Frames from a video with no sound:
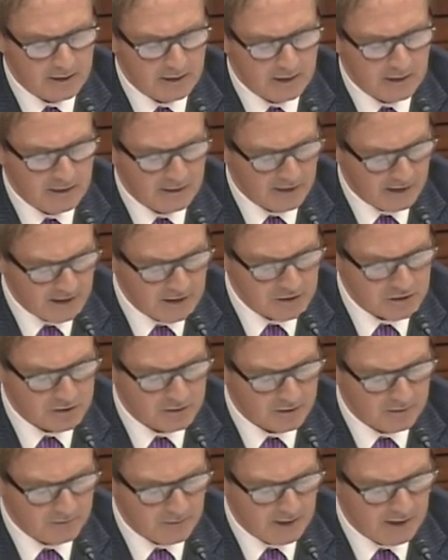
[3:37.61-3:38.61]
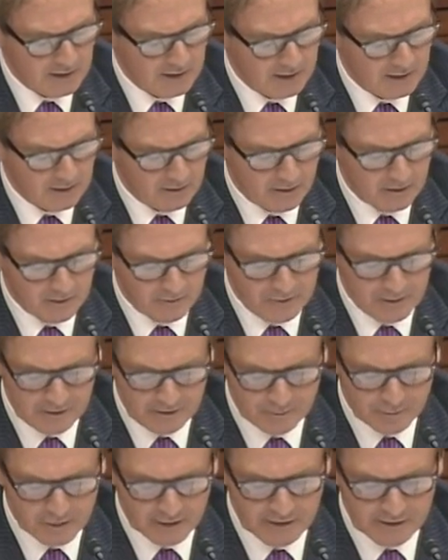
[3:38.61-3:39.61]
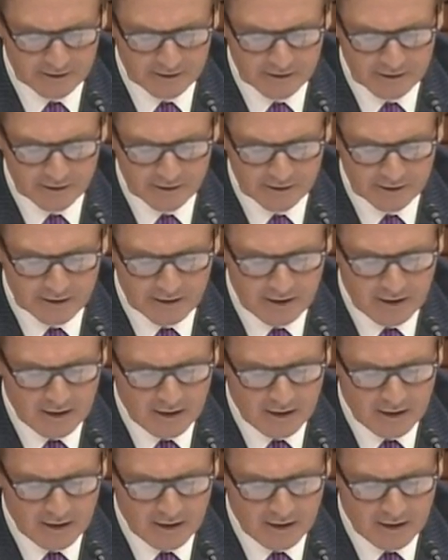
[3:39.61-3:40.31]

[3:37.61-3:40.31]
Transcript: in danger in all of these places.